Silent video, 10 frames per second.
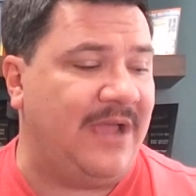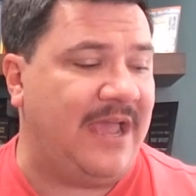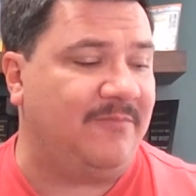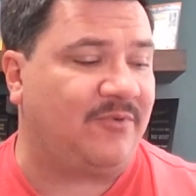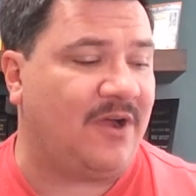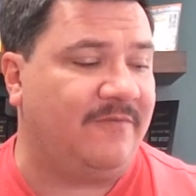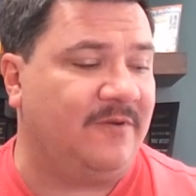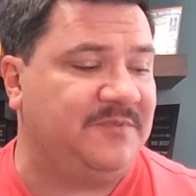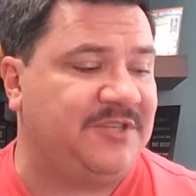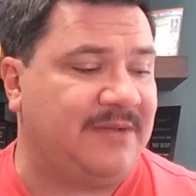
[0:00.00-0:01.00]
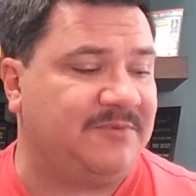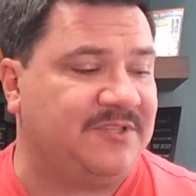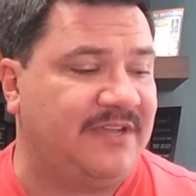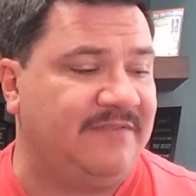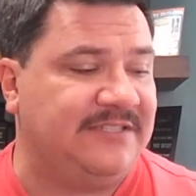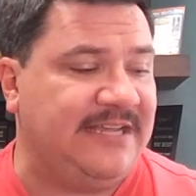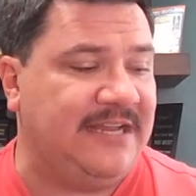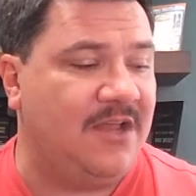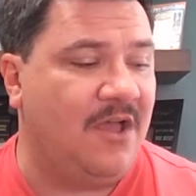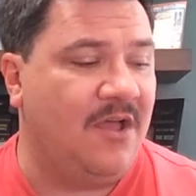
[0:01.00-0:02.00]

and Proverbs chapter 17